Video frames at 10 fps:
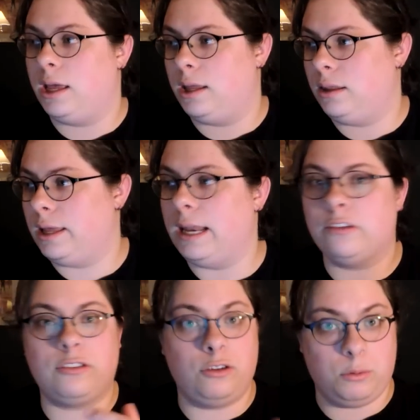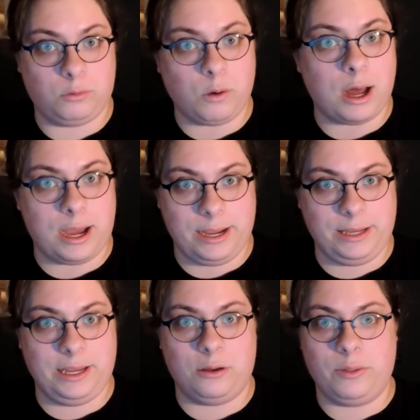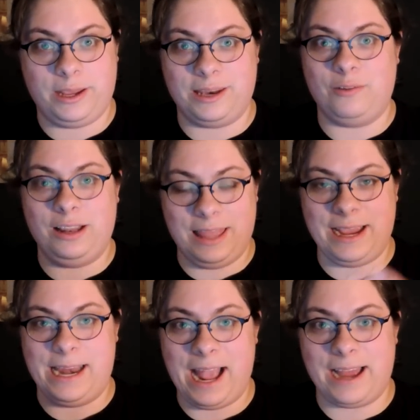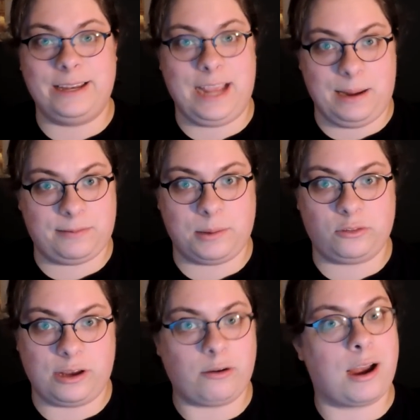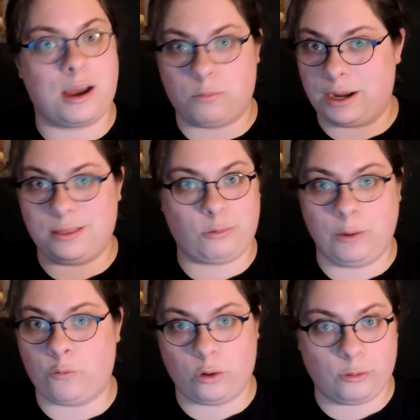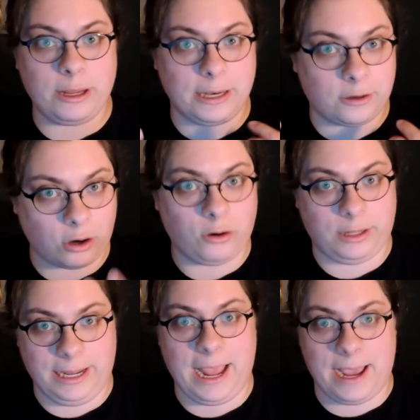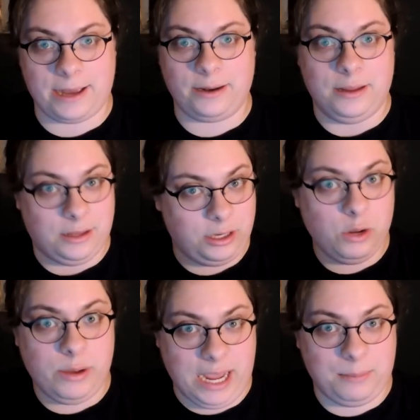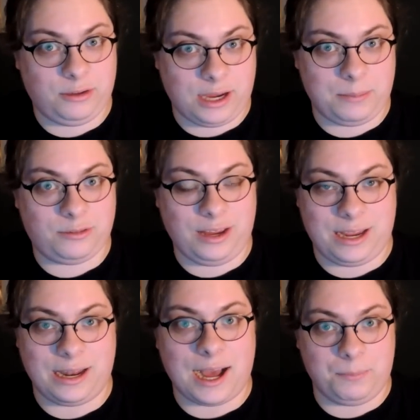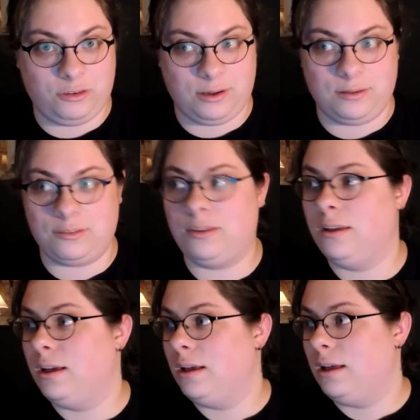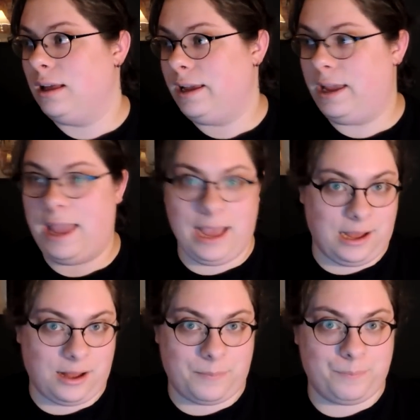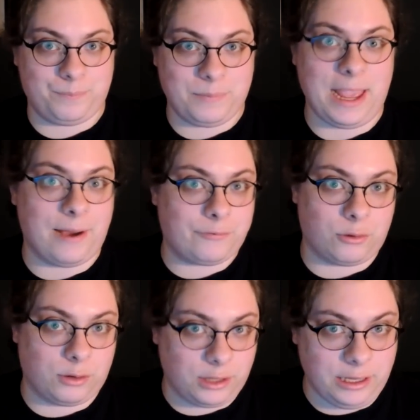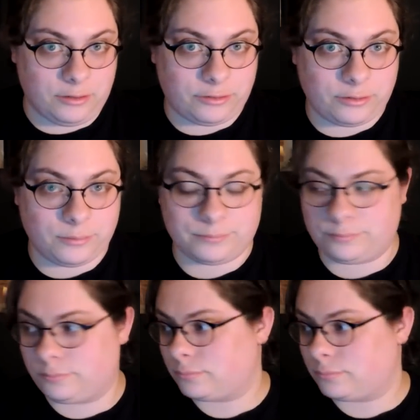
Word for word: and that has to do with why you know they could they could add game types later on. Why three four three can currently add new game types and options um, after release,